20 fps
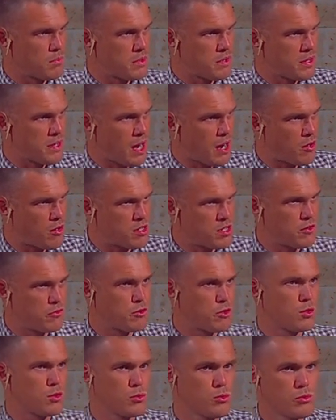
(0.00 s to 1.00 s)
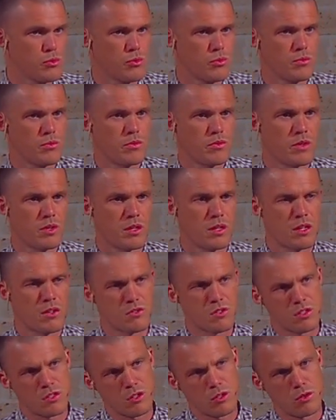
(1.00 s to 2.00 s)
narrative clue that
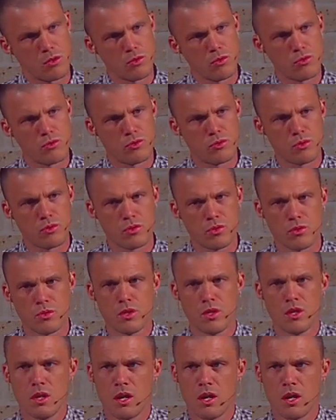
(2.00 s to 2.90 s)
gives us a clue to